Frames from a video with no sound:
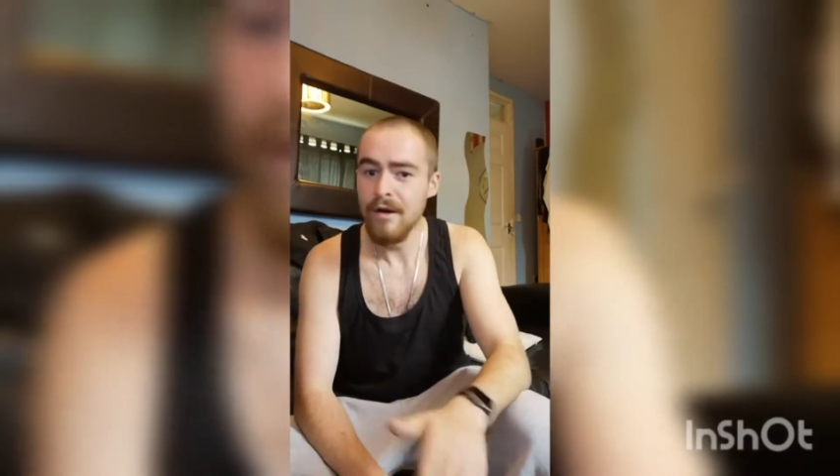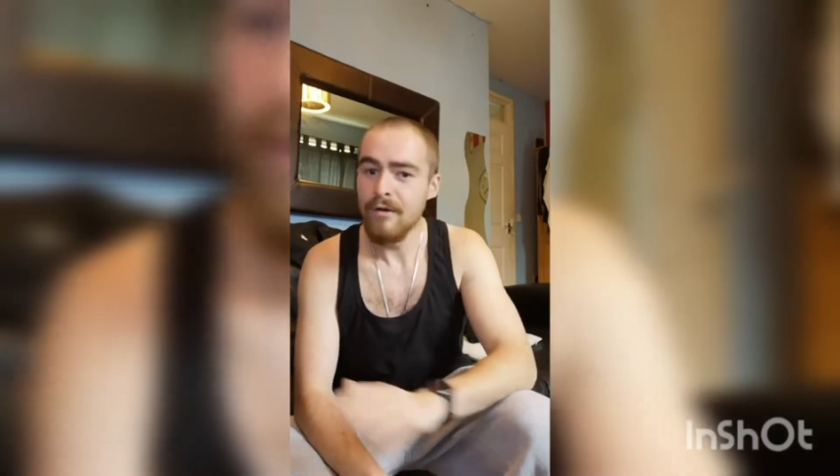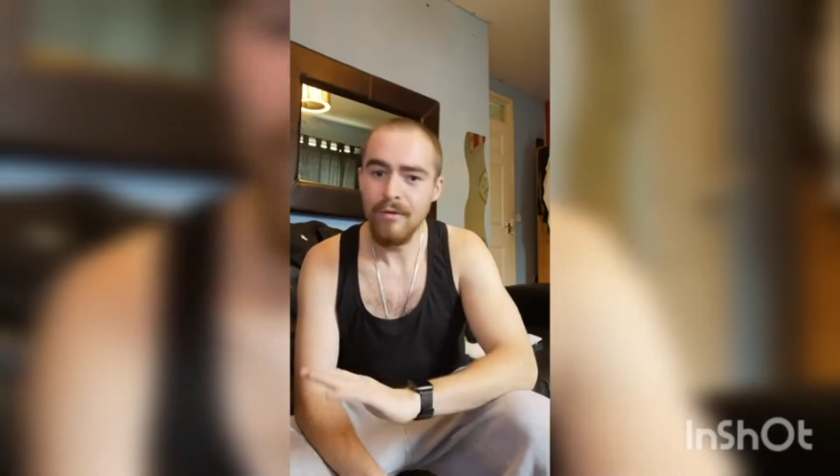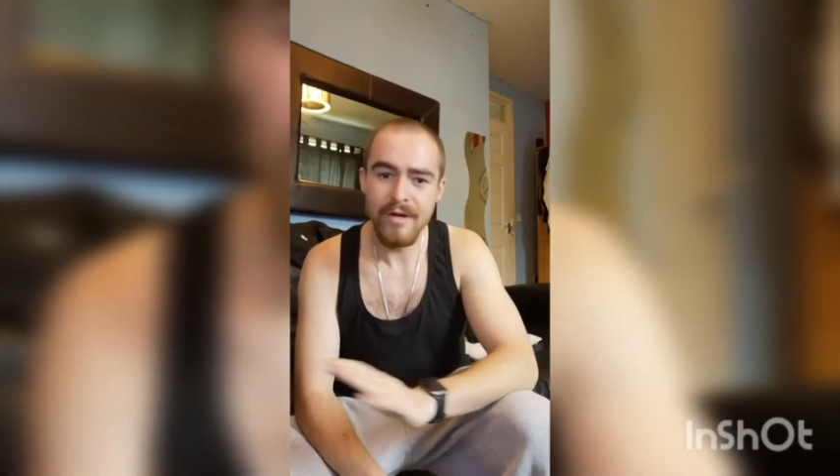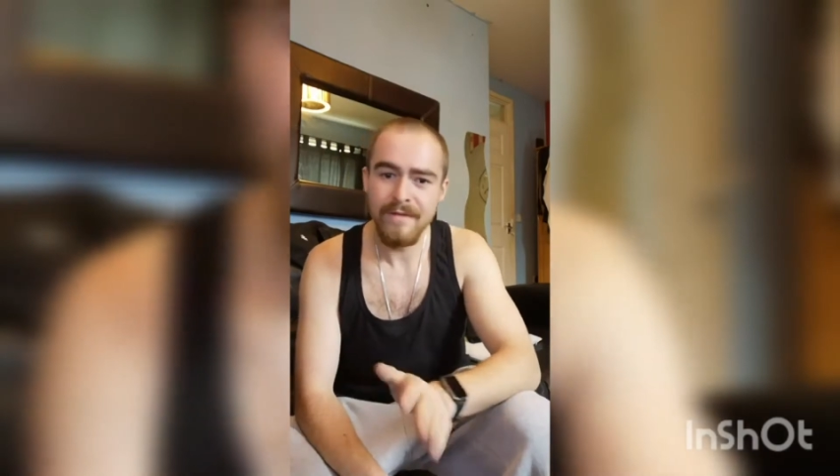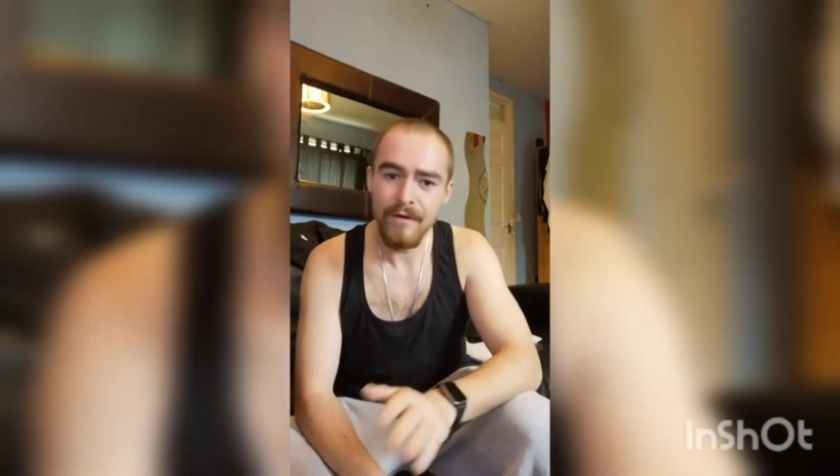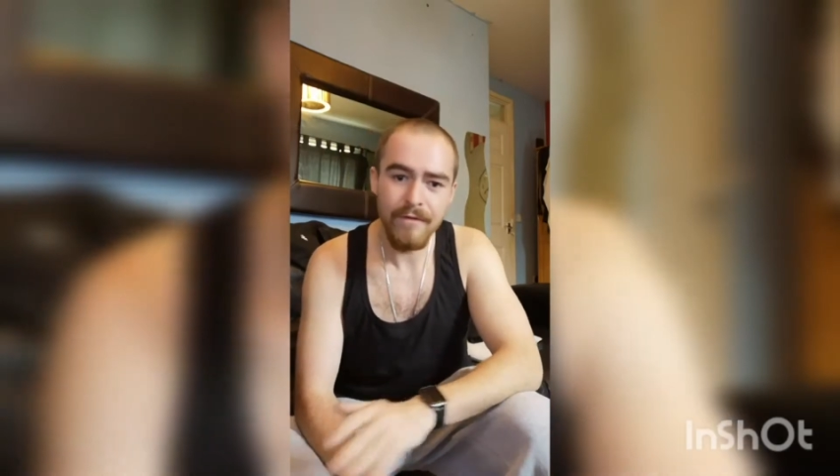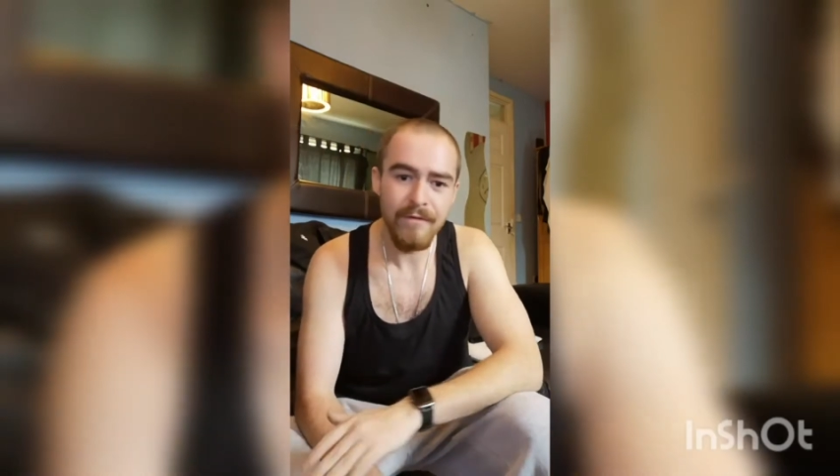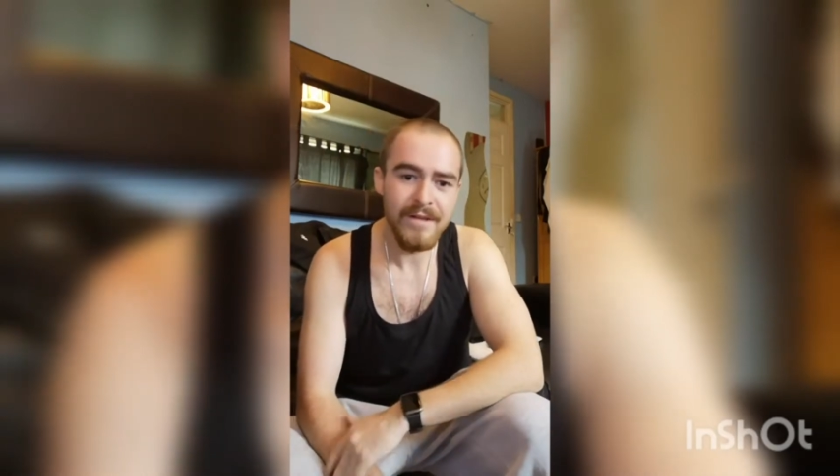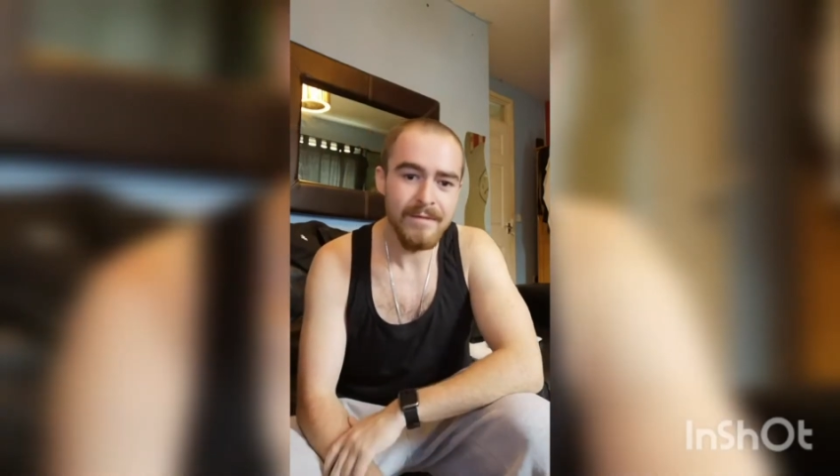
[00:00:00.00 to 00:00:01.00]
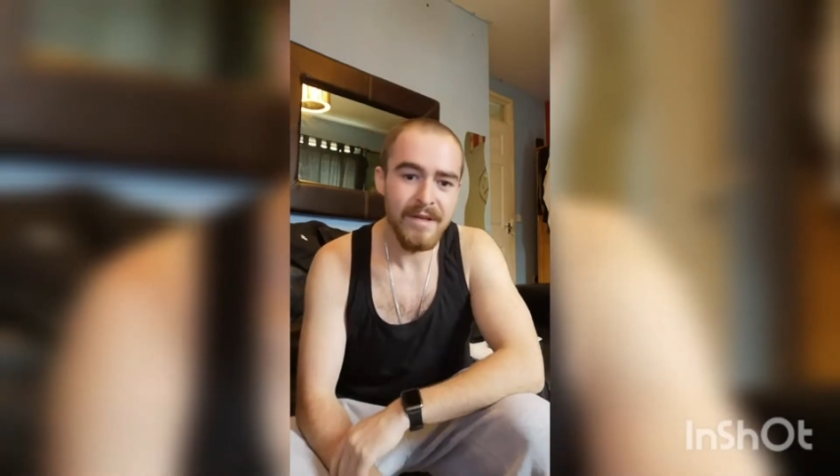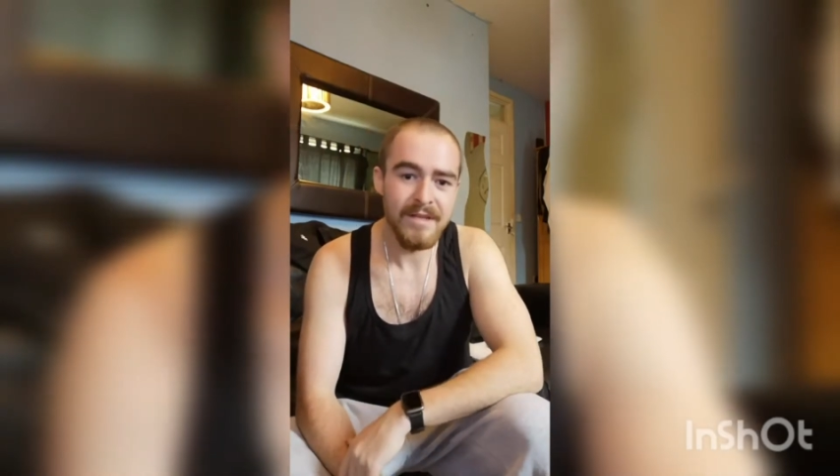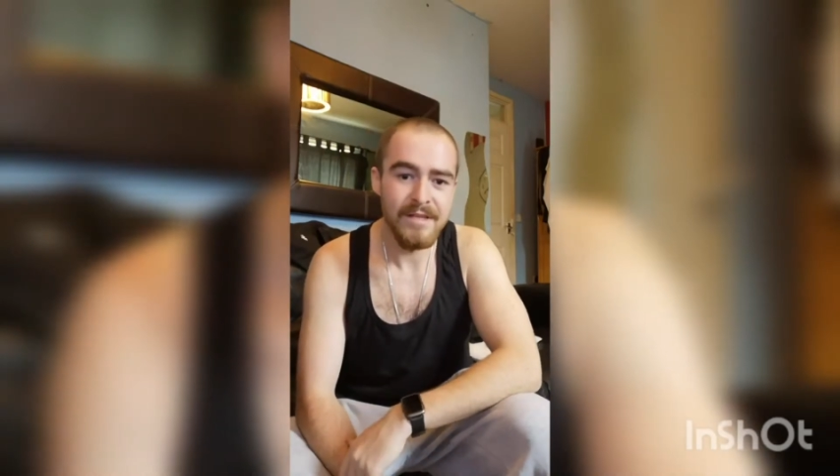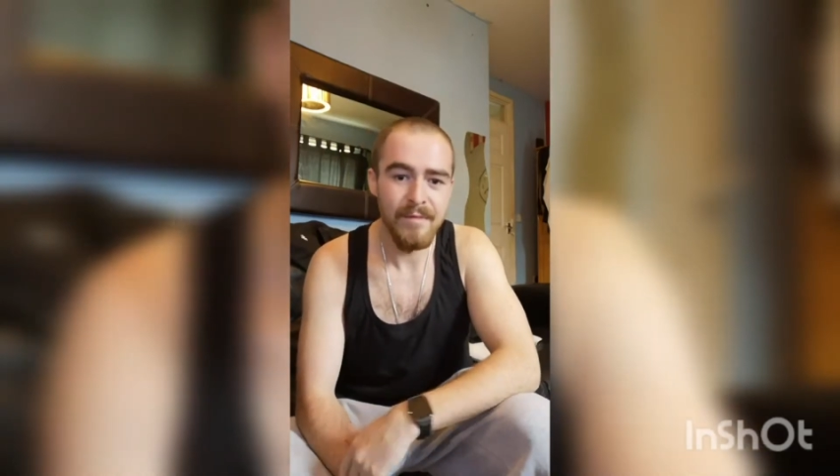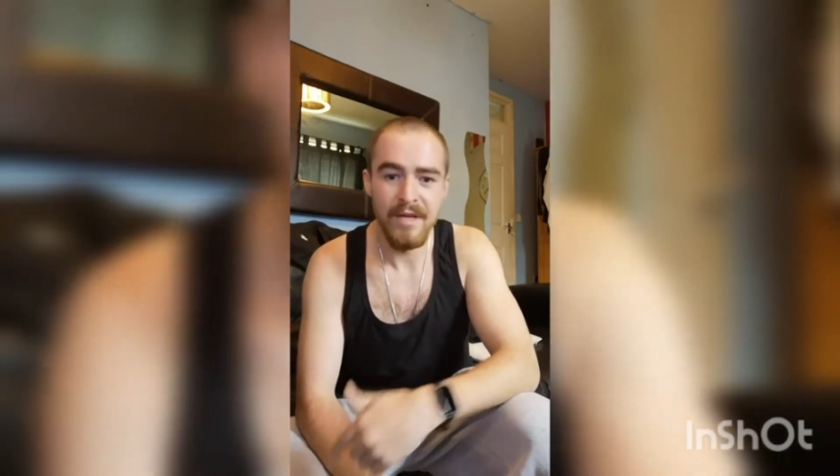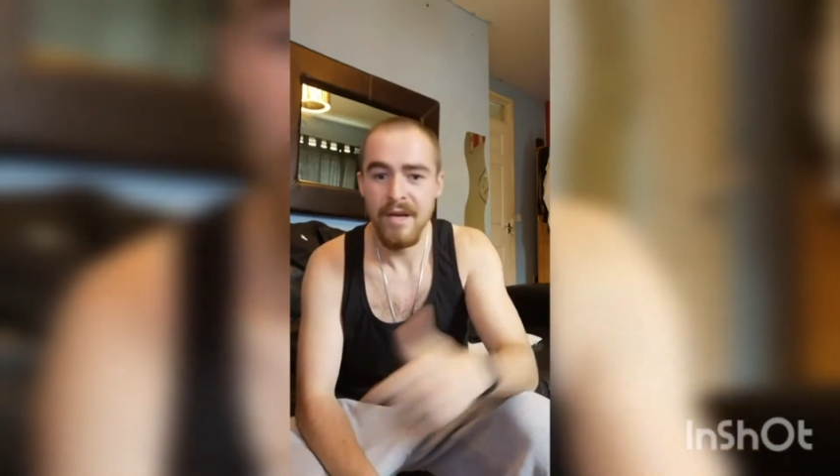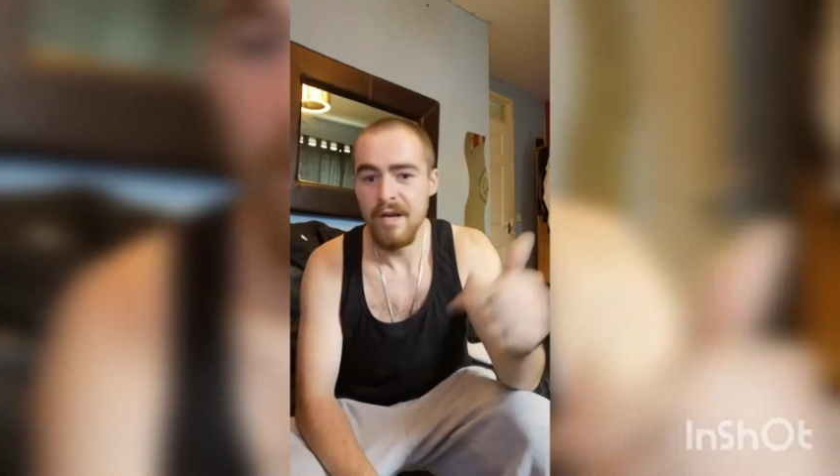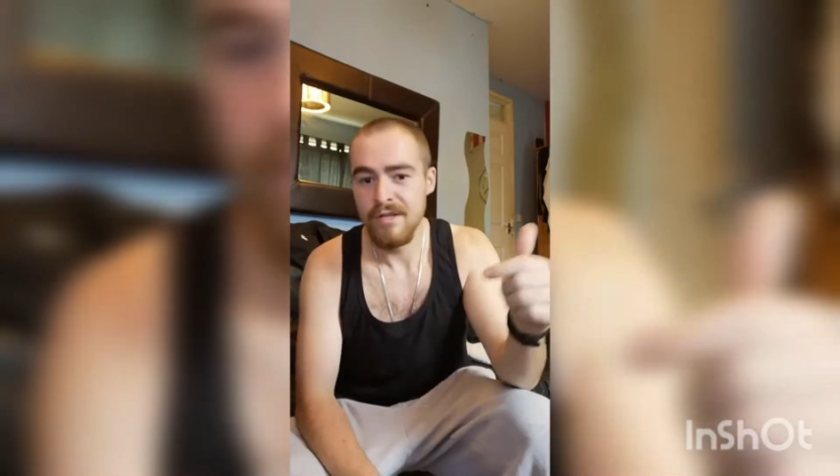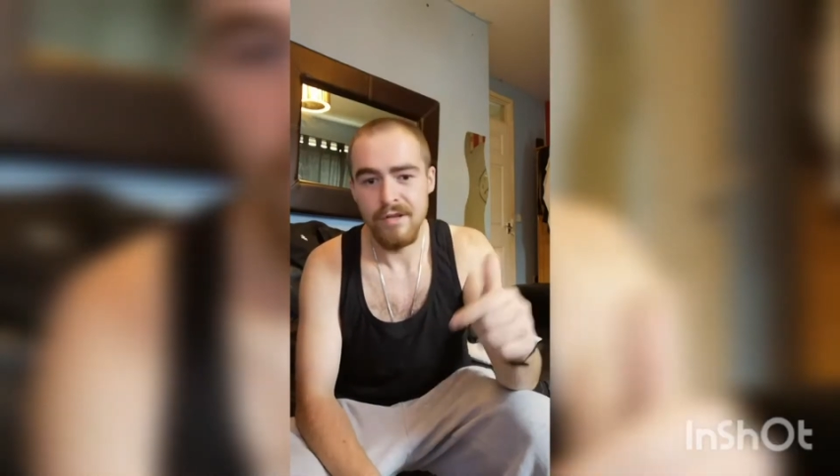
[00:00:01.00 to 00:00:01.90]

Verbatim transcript: Always feel free to message me,